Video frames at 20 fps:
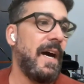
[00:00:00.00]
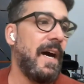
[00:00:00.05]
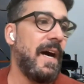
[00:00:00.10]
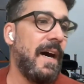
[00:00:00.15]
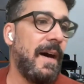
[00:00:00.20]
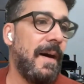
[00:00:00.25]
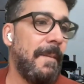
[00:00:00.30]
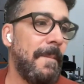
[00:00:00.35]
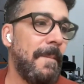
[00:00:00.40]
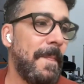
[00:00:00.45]

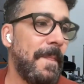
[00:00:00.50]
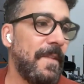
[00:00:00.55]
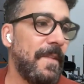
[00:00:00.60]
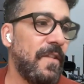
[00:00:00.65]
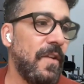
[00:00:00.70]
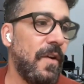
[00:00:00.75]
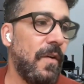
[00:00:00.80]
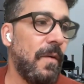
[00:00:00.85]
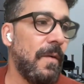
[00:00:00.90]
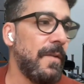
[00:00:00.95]
Um,
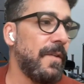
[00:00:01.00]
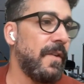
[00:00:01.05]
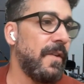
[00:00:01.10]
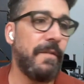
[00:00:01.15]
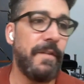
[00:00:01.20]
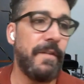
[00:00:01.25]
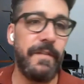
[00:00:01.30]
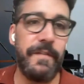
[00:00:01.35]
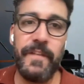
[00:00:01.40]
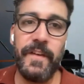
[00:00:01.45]
so you
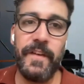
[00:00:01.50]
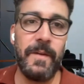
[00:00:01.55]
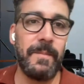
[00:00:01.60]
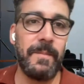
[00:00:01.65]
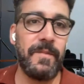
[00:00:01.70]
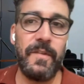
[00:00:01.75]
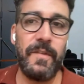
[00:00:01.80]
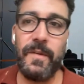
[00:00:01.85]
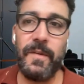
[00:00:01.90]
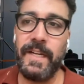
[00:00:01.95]
know, with
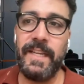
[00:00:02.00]
film too,